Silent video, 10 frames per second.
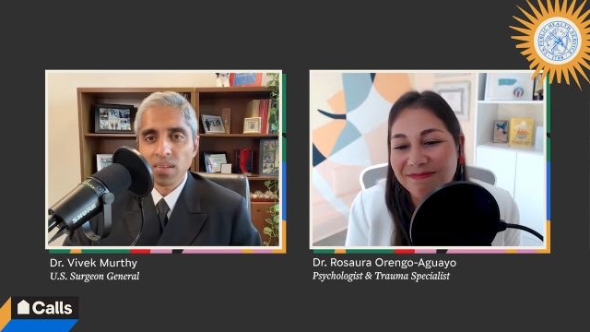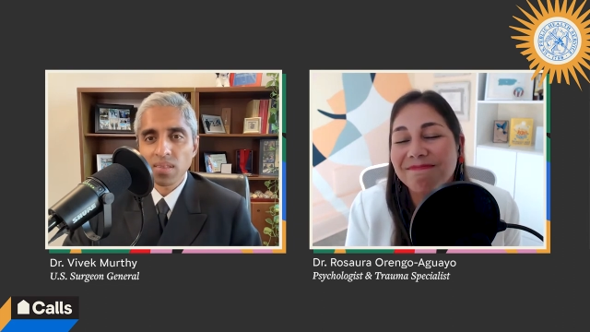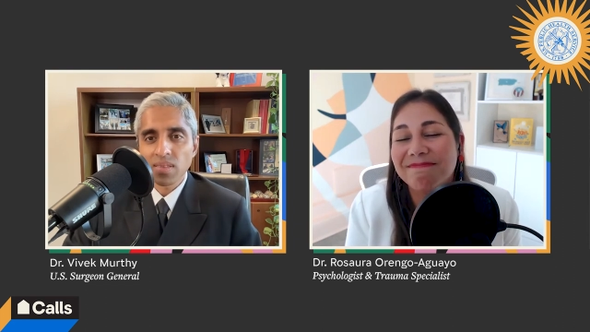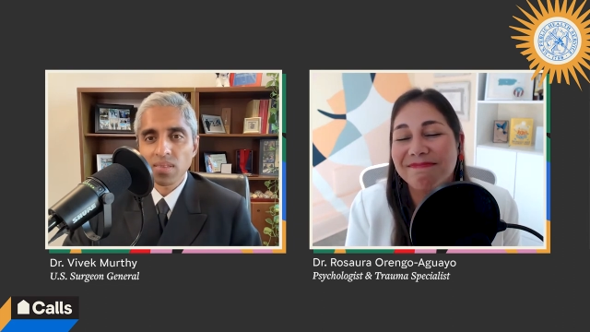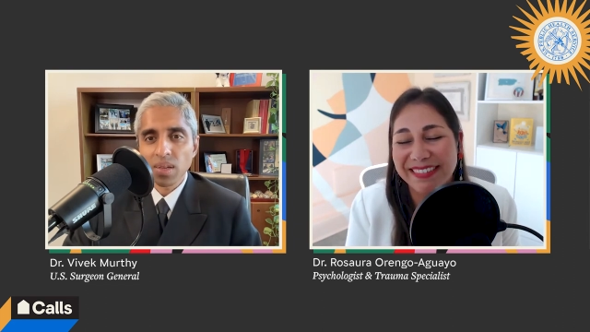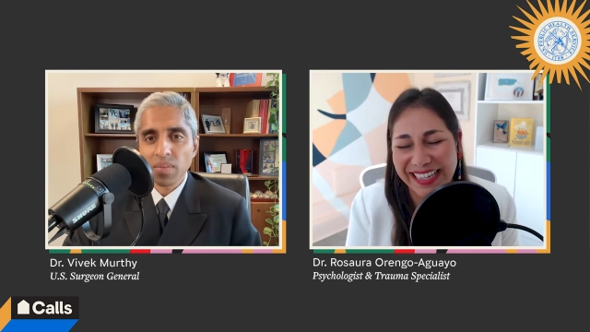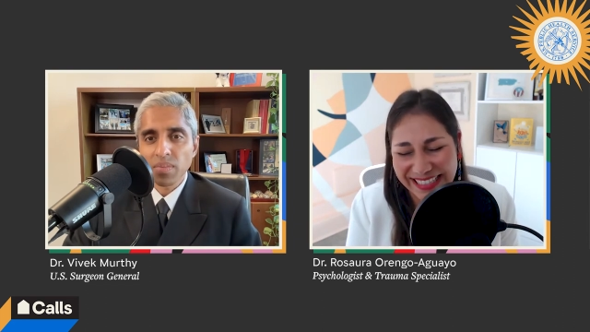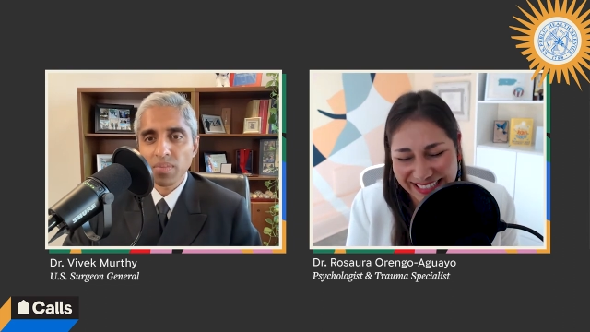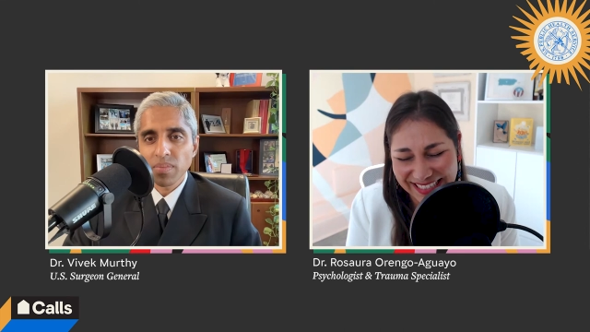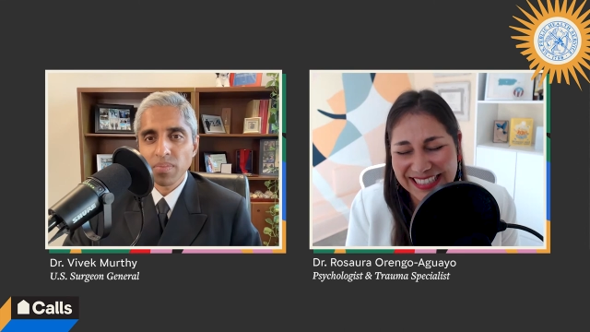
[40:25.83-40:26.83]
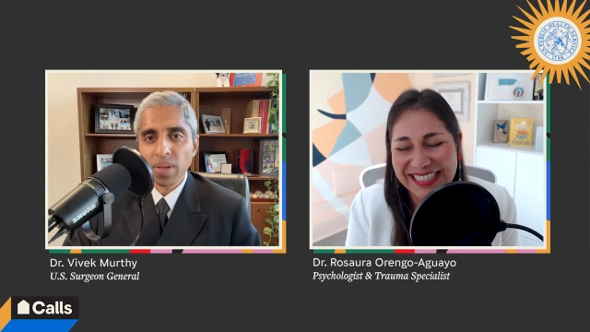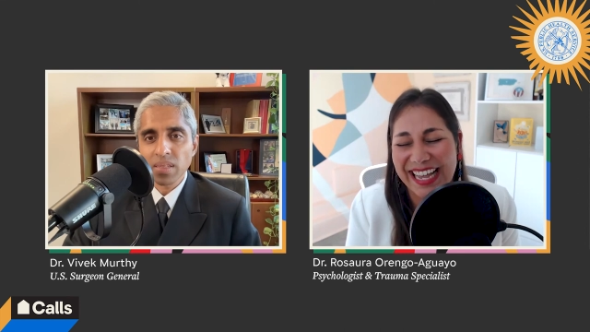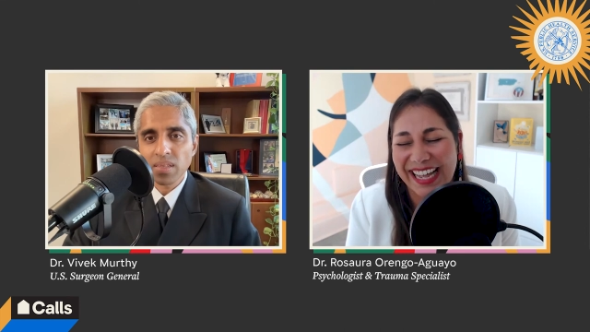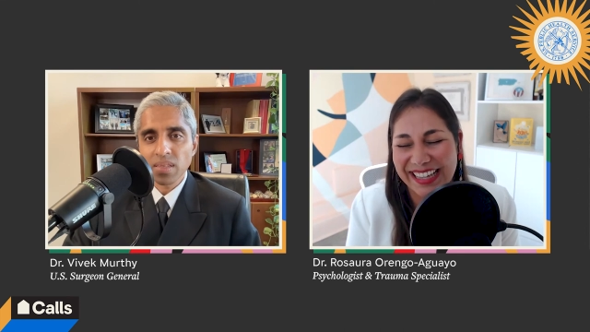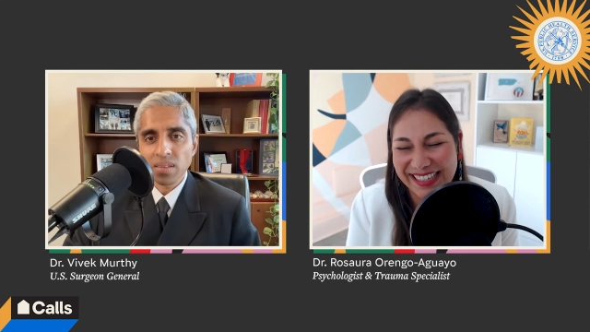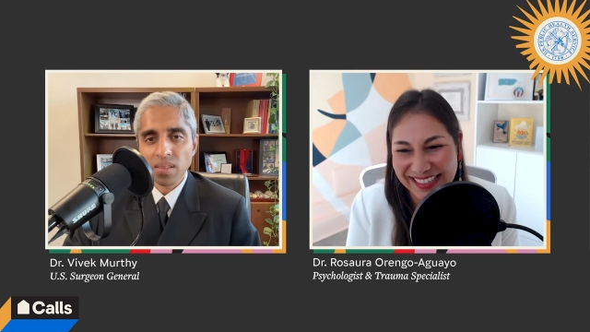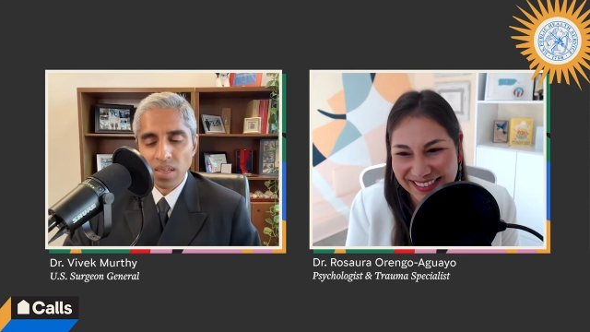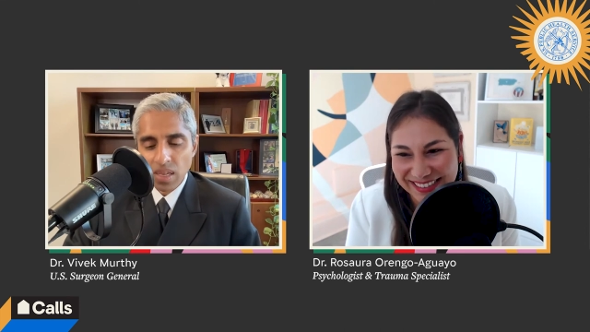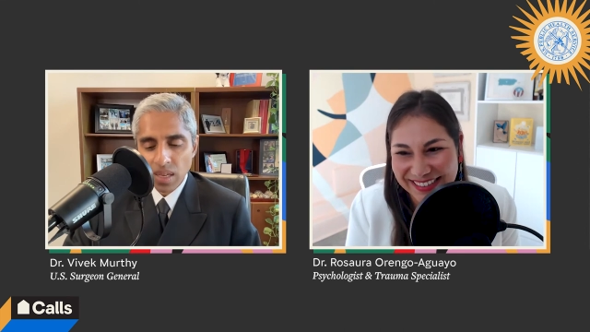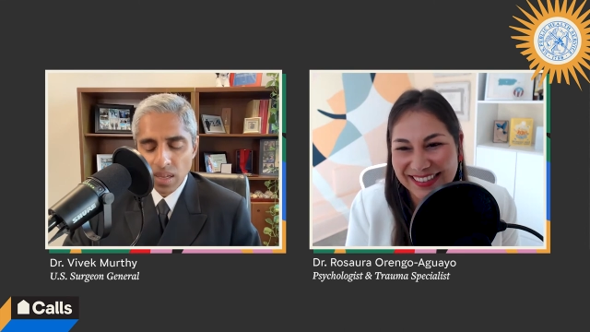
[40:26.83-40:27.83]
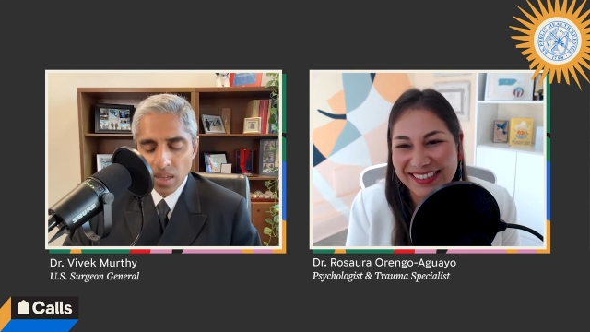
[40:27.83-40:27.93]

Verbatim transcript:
Speaker 1: it's uh, exactly. baked into the,